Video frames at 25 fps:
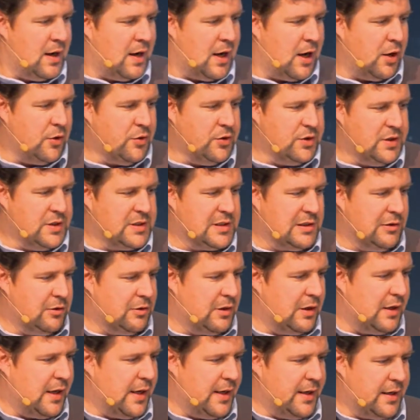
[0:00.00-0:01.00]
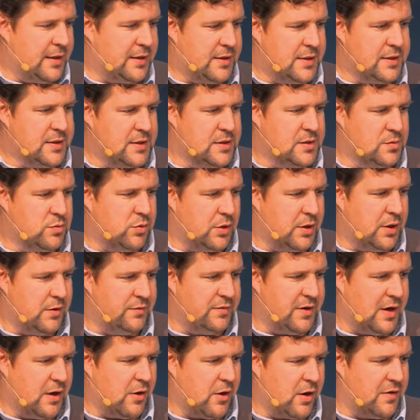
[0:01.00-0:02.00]
How could this look like? This is one
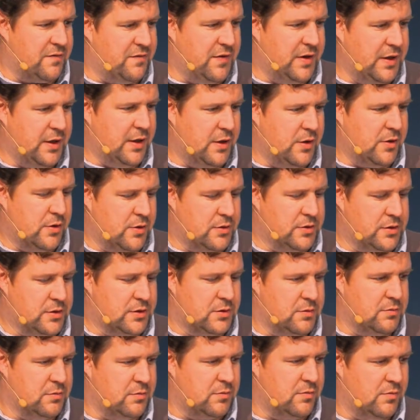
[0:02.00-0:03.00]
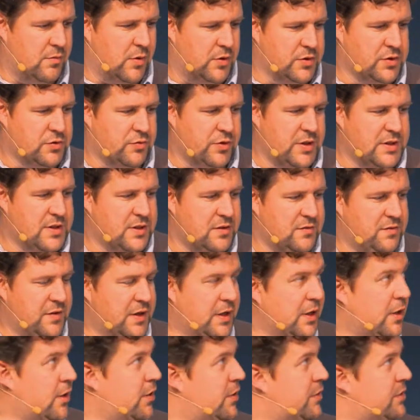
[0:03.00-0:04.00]
of our videos, most recent
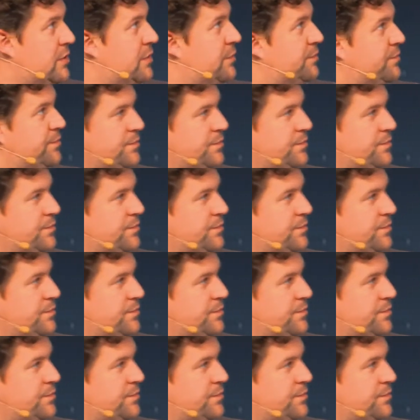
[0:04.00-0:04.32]
videos.